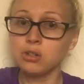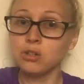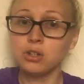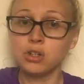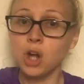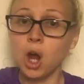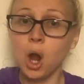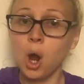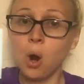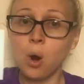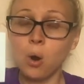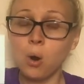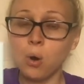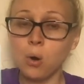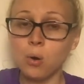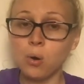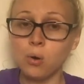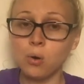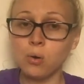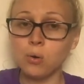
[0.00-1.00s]

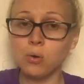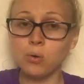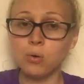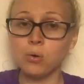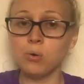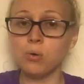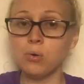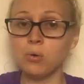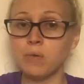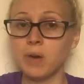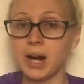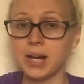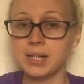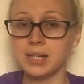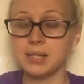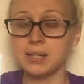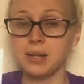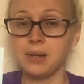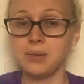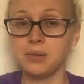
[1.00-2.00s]
Go! Write it
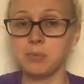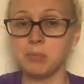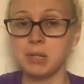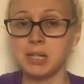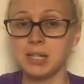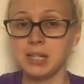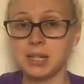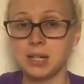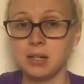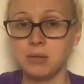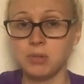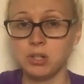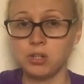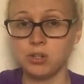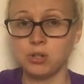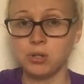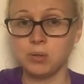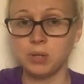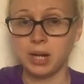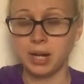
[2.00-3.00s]
down as many times as
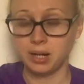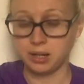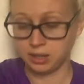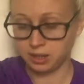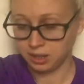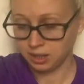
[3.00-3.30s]
you can.